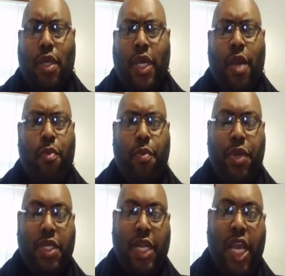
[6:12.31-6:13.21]
I can't
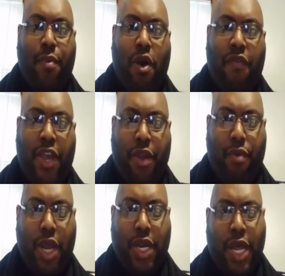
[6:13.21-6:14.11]
remember his name
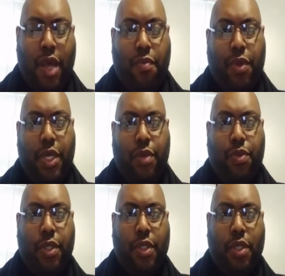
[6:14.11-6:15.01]
offhand right now, but he
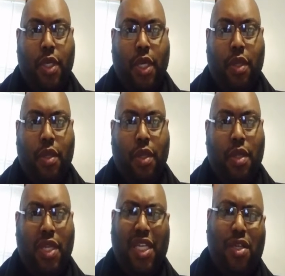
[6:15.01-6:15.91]
was, uh,
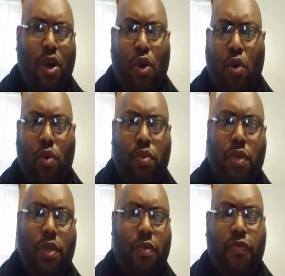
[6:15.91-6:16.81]
it's an old,
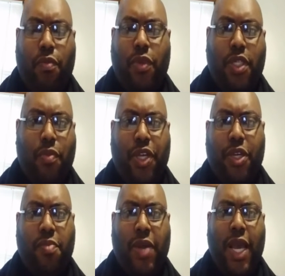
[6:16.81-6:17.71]
you know, from some
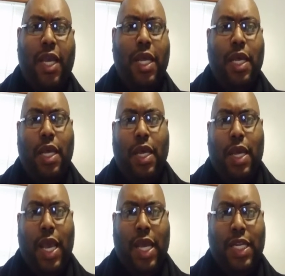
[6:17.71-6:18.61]
years back,
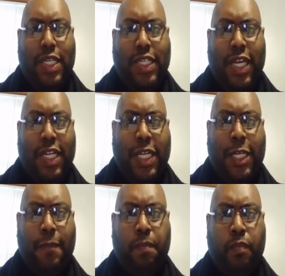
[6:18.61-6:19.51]
and he said
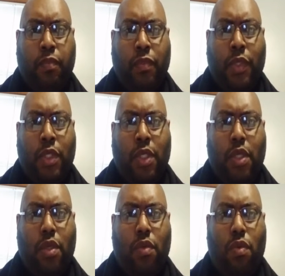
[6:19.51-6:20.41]
that
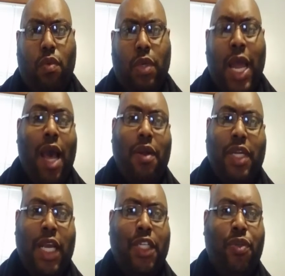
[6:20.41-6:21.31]

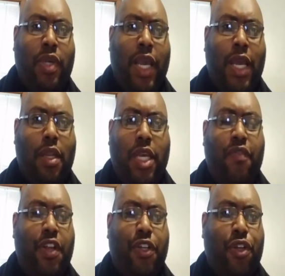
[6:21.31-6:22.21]
nowadays you can't,
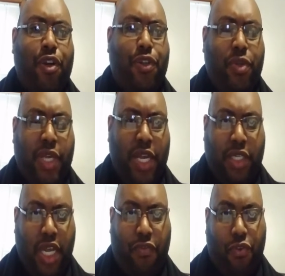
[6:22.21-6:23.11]
even in church, you
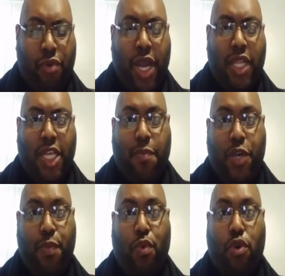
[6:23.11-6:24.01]
can't take for granted
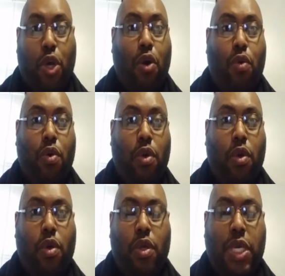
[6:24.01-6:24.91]
that people know
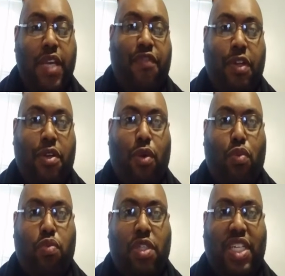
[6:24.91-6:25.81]
even
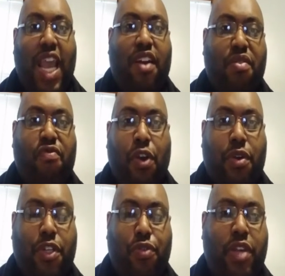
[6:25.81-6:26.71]
though standard
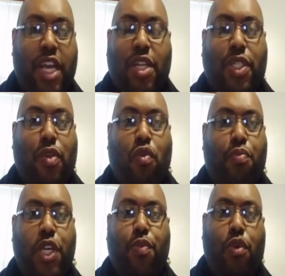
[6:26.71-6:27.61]
verses, you can't
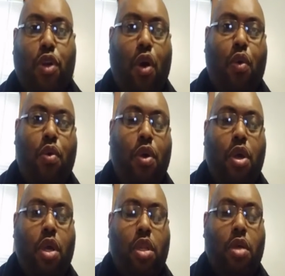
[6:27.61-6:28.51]
assume people know
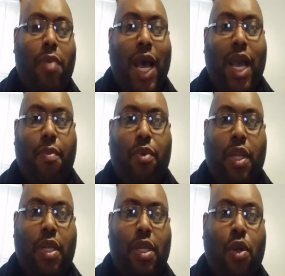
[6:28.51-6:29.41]
the Bible
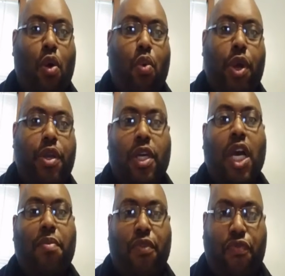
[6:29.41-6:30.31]
and know where you're
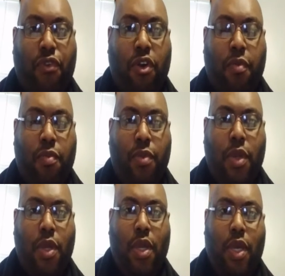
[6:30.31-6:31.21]
coming from.
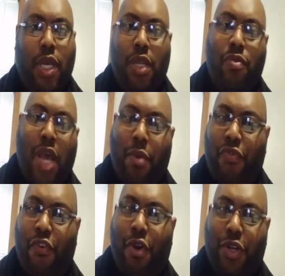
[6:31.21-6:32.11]
And you're not
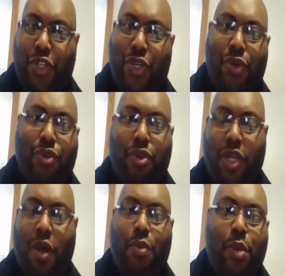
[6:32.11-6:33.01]
referring to children,
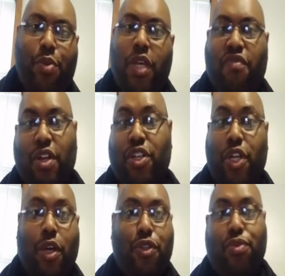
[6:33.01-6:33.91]
young people, even
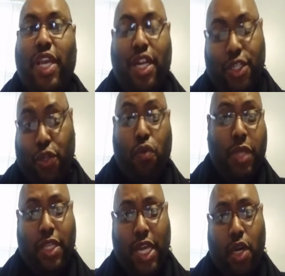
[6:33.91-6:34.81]
adults. You can't
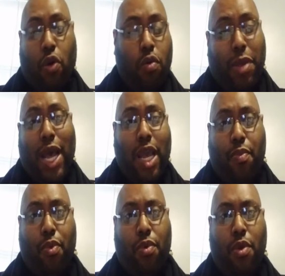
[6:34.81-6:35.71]
assume that they know the
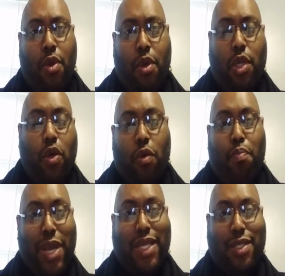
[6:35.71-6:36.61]
Bible, know the
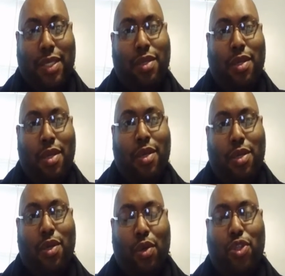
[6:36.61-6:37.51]
basic,
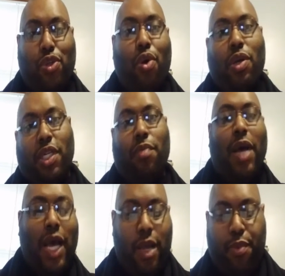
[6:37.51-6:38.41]
you know, stories of the
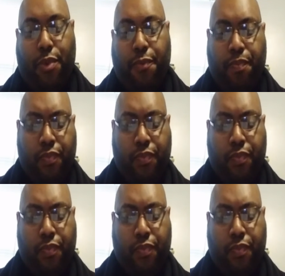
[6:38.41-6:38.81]
Bible.